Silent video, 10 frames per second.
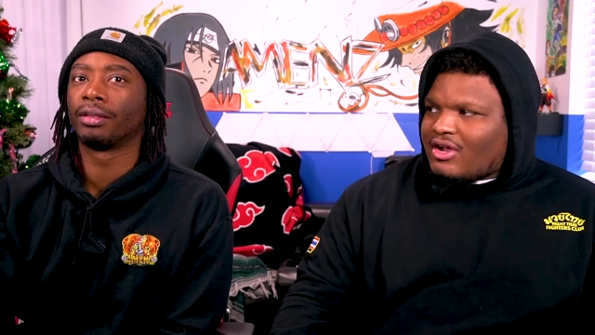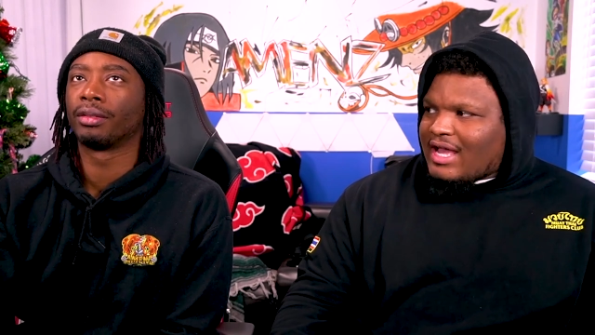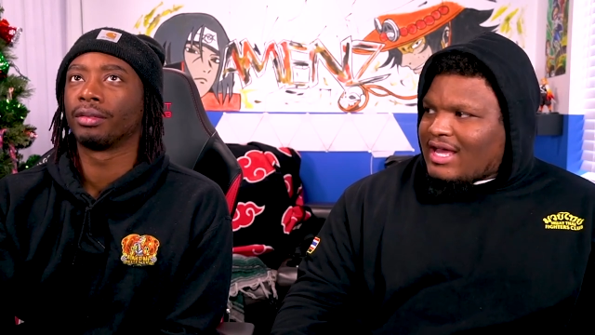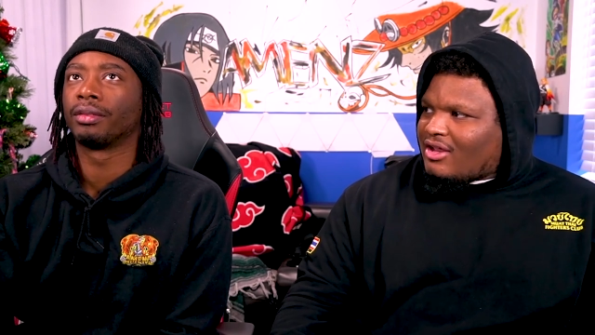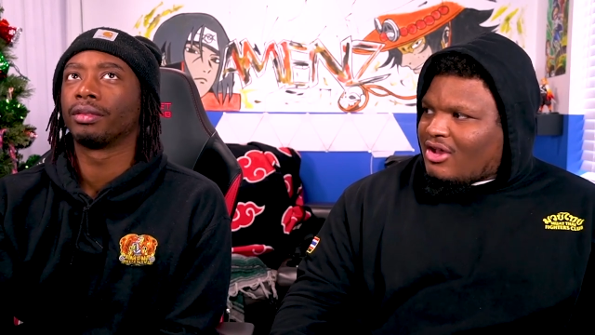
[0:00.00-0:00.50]

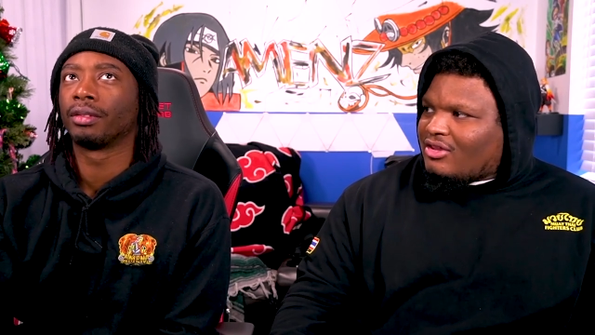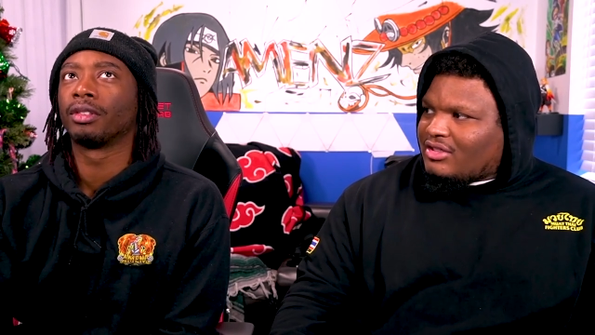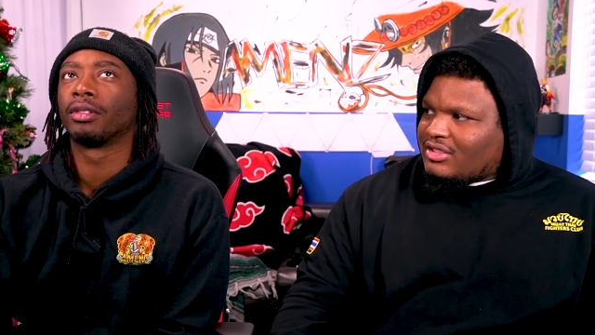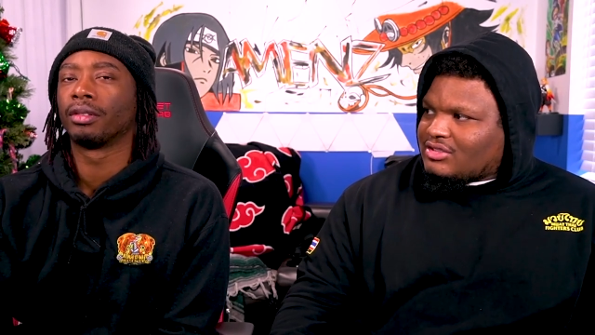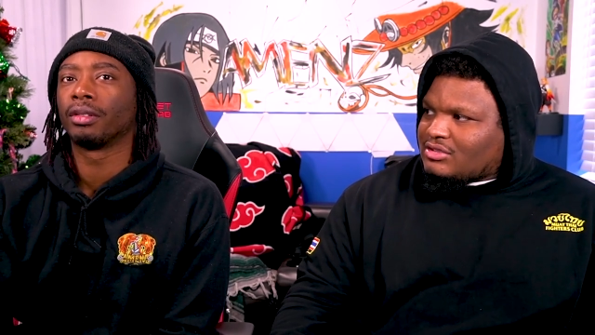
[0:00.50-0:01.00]
Speaker 1: out of all of
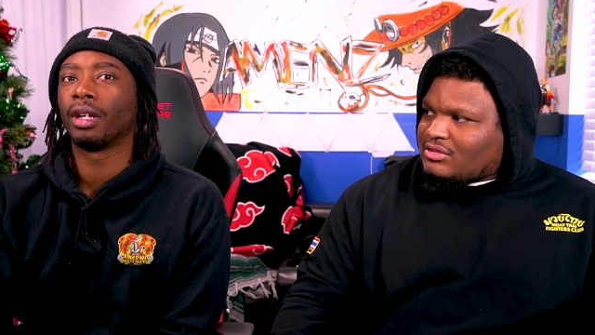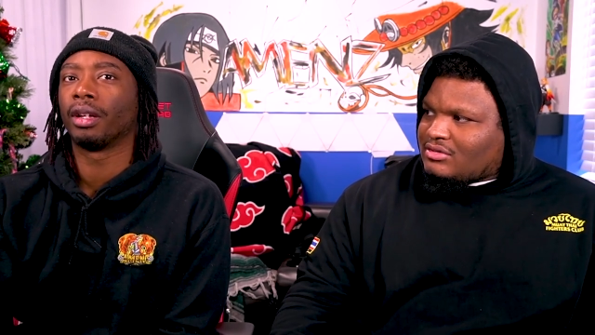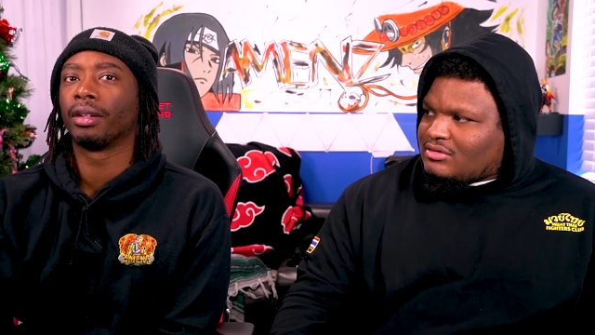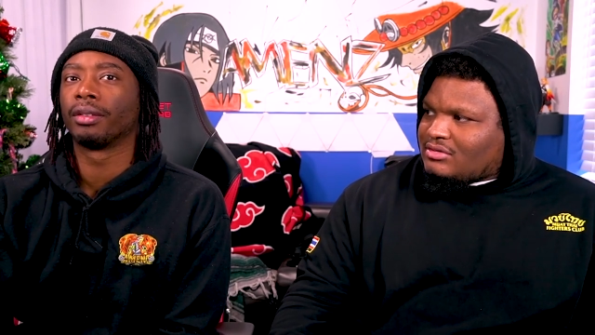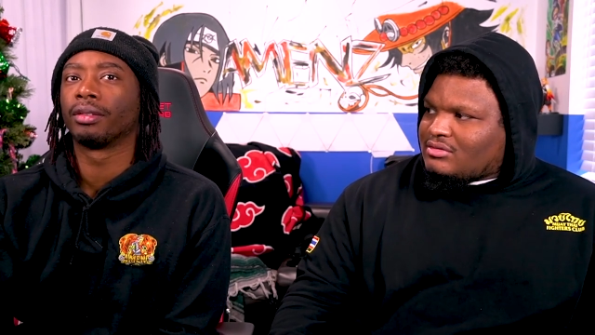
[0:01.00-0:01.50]
this.
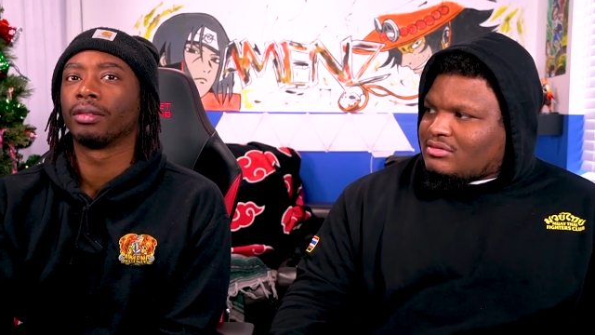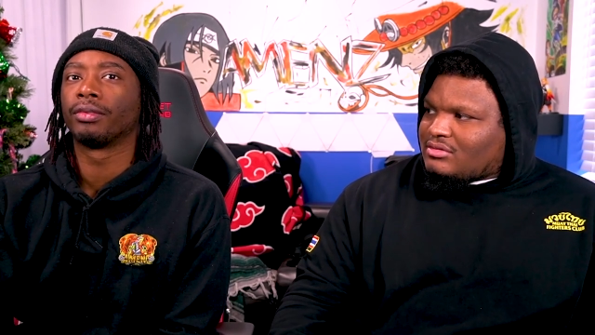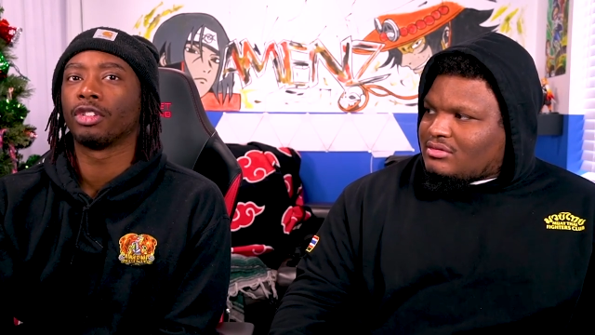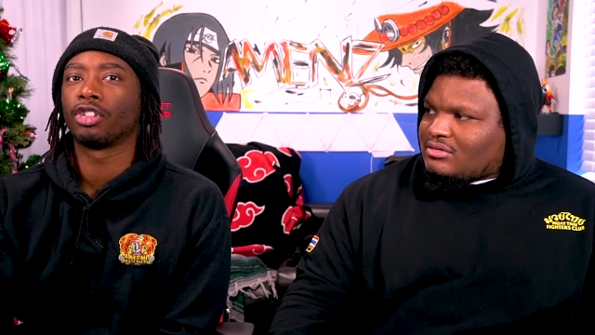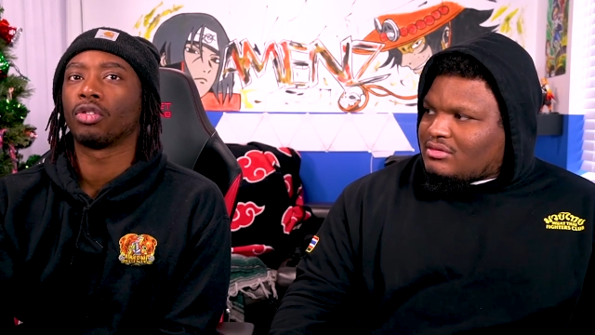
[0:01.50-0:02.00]
Yeah,
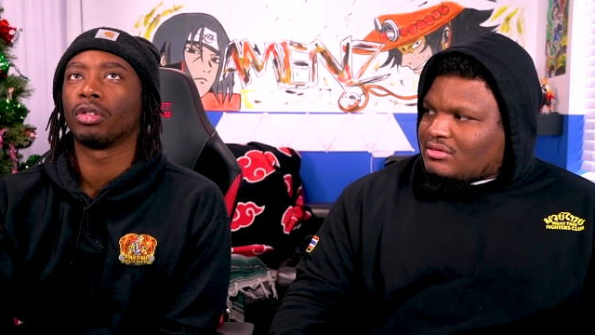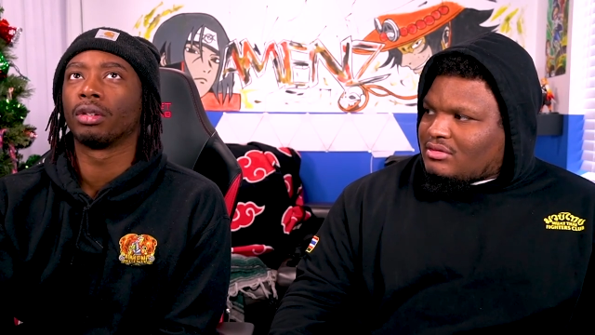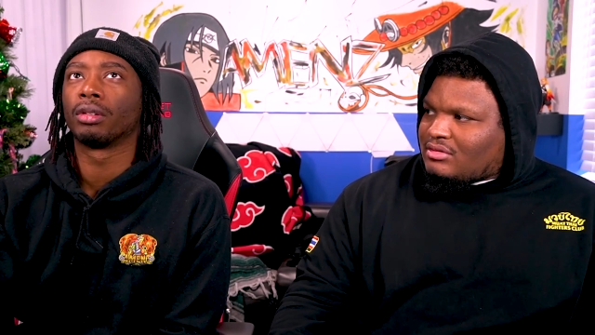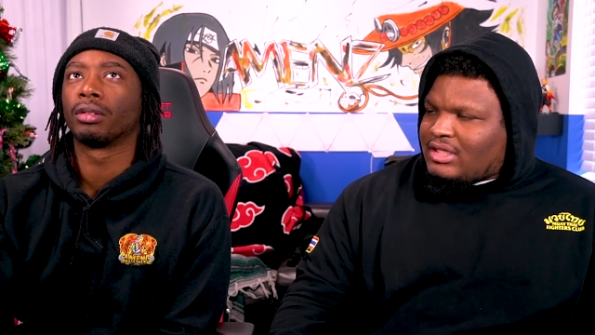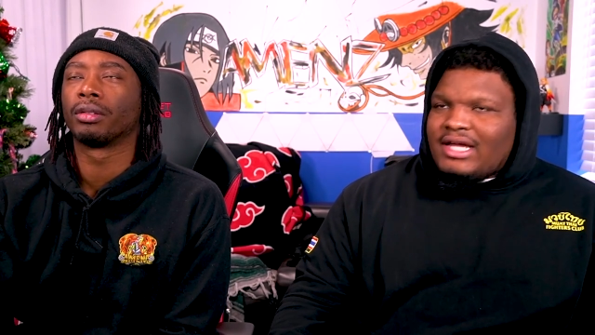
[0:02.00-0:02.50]
for sure.
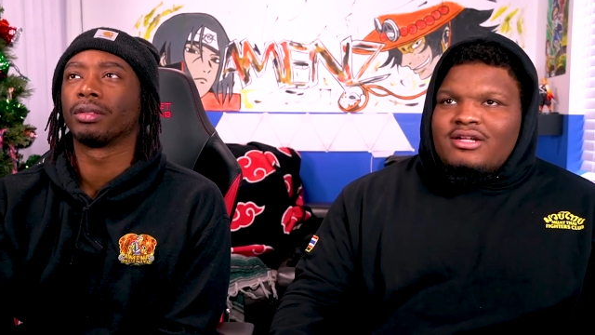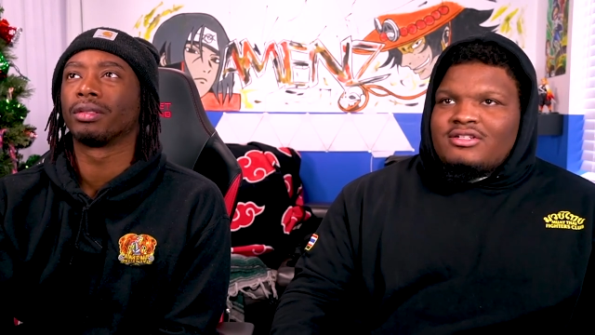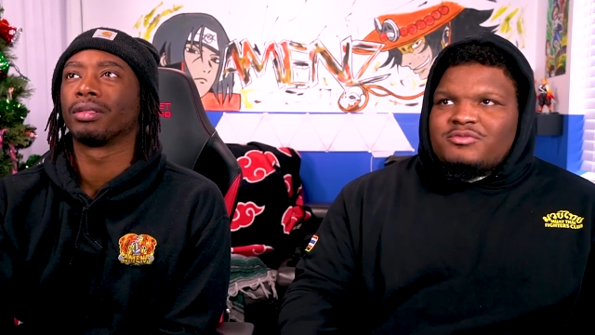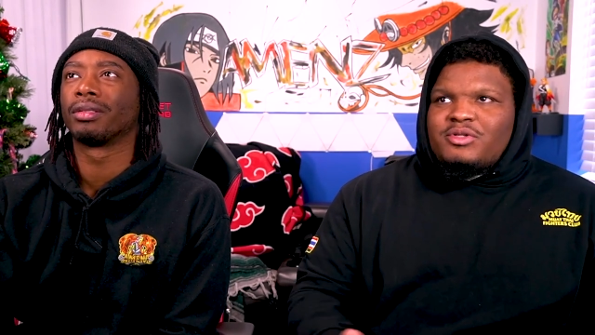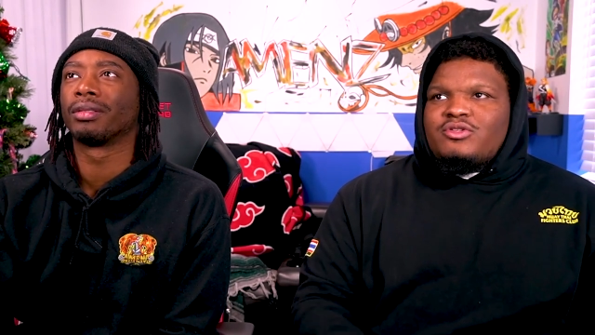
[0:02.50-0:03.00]
Now an
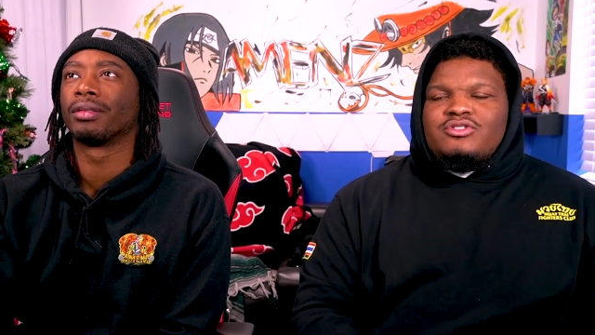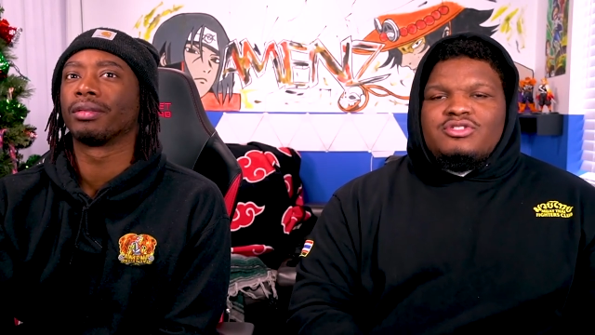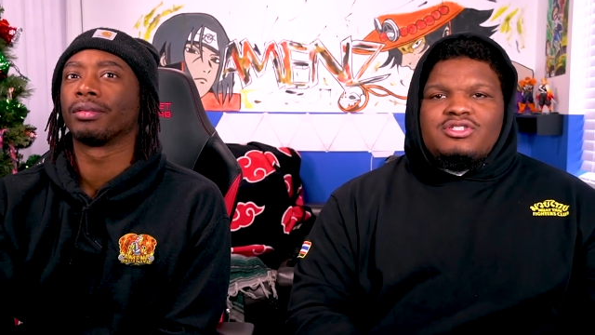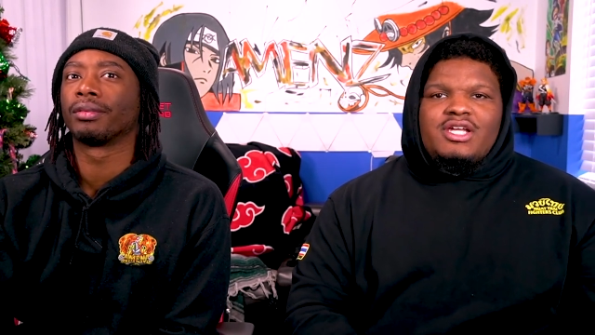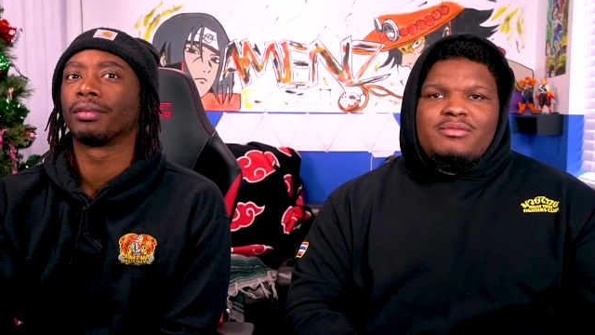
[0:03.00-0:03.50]
explosion
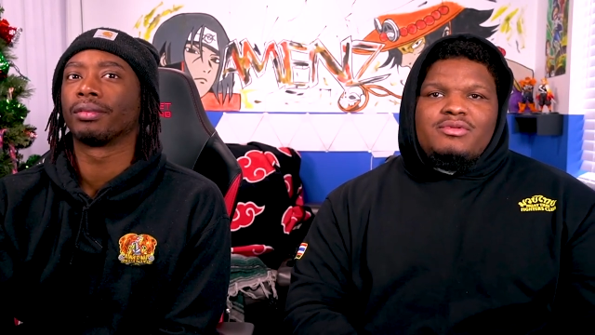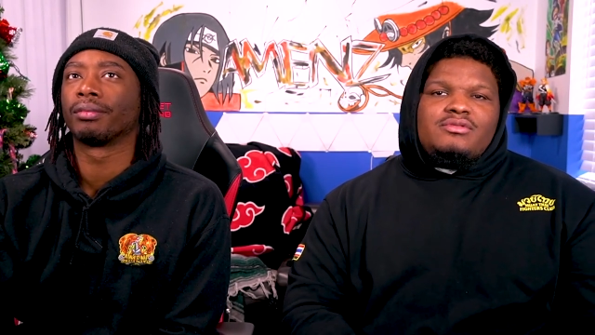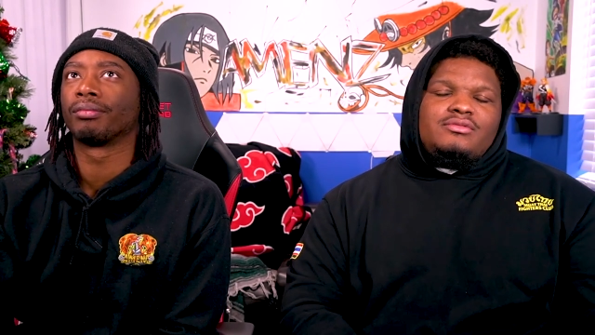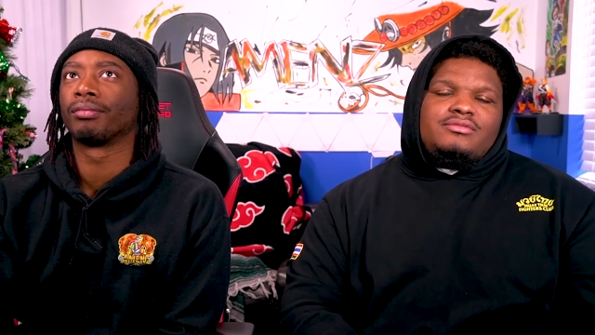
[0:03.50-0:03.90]
just happened.